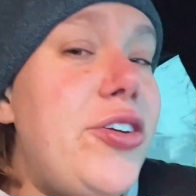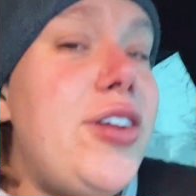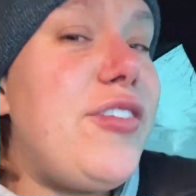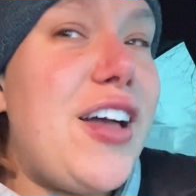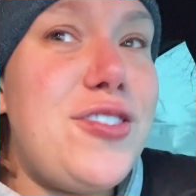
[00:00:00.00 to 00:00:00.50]

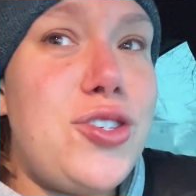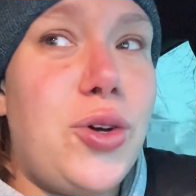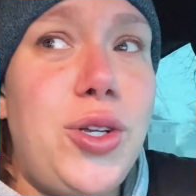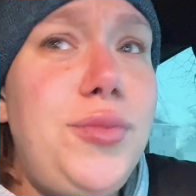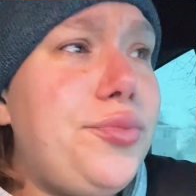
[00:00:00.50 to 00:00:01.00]
35 years
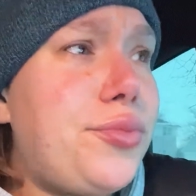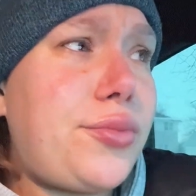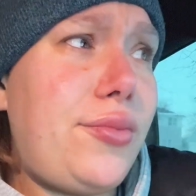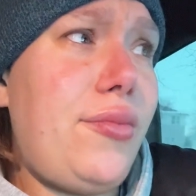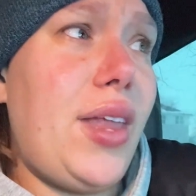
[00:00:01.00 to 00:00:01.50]
old,
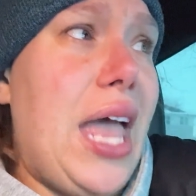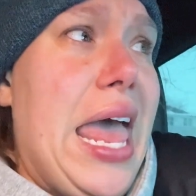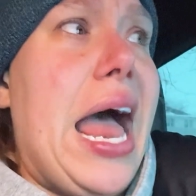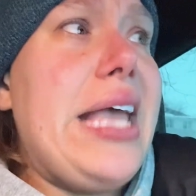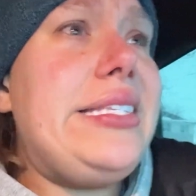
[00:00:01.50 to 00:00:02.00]

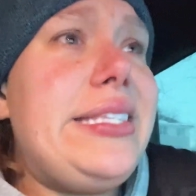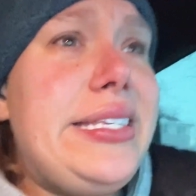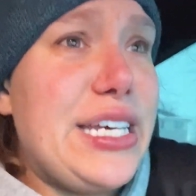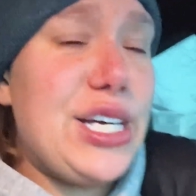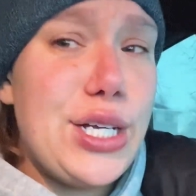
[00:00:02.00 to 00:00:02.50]
and I
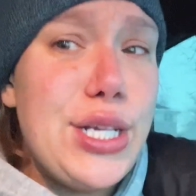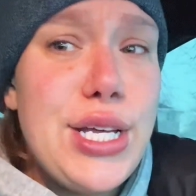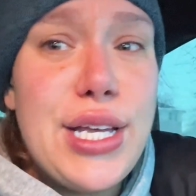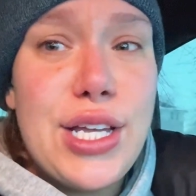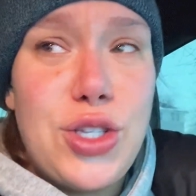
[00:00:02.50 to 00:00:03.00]
still
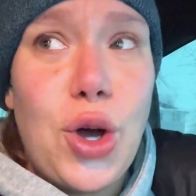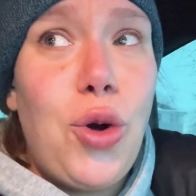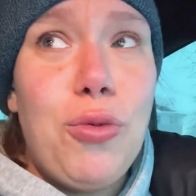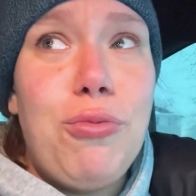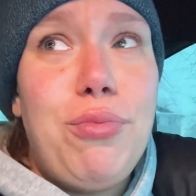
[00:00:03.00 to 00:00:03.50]

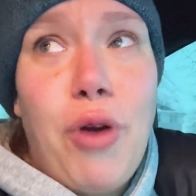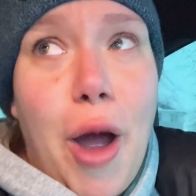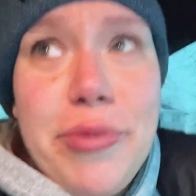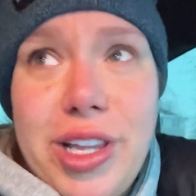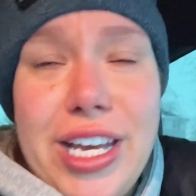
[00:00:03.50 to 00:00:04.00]
don't
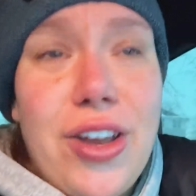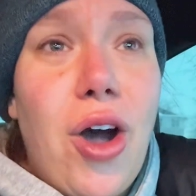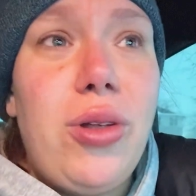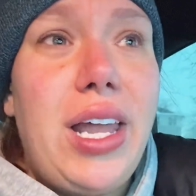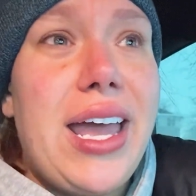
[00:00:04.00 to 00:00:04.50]
properly
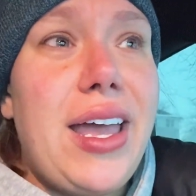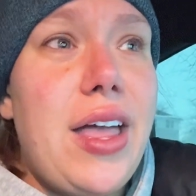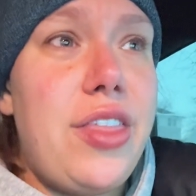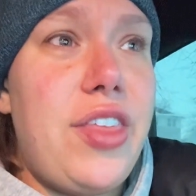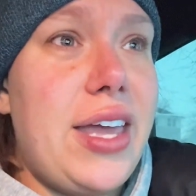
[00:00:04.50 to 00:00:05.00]
know like
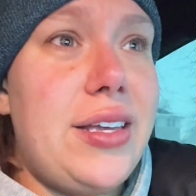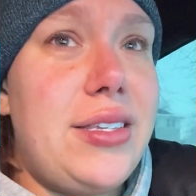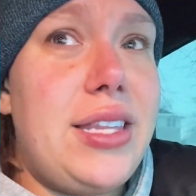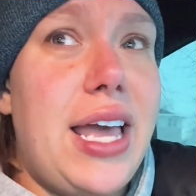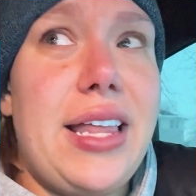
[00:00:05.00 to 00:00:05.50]

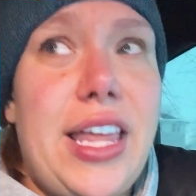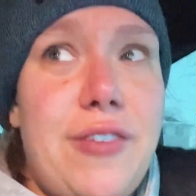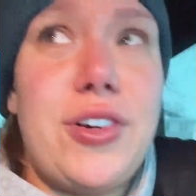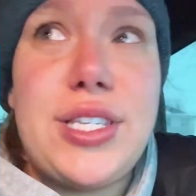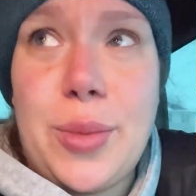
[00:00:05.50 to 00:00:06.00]
things like
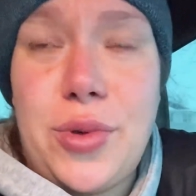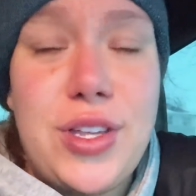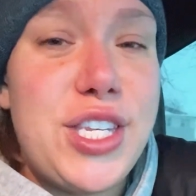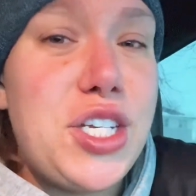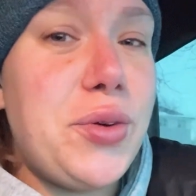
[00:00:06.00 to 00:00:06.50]
for example,
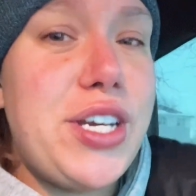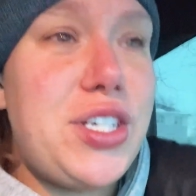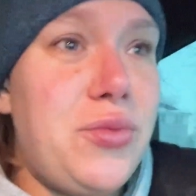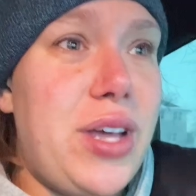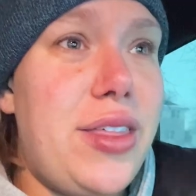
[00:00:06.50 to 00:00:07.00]
this
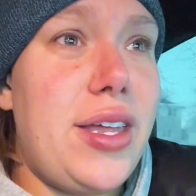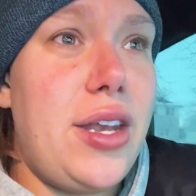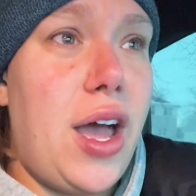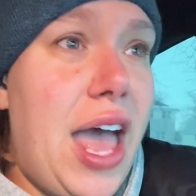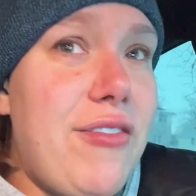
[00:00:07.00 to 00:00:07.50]
situation with
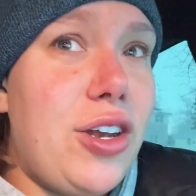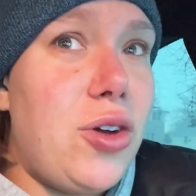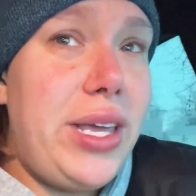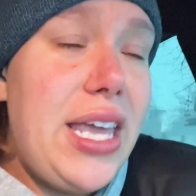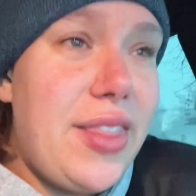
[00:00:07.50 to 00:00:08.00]
not having
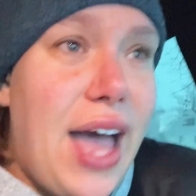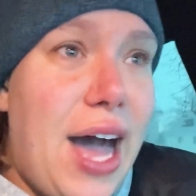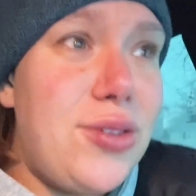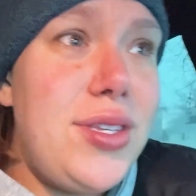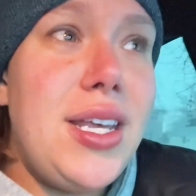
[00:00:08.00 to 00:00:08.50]
no heat in the
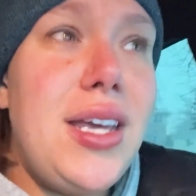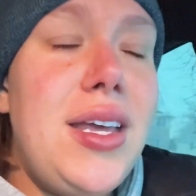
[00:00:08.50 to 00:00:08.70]
house.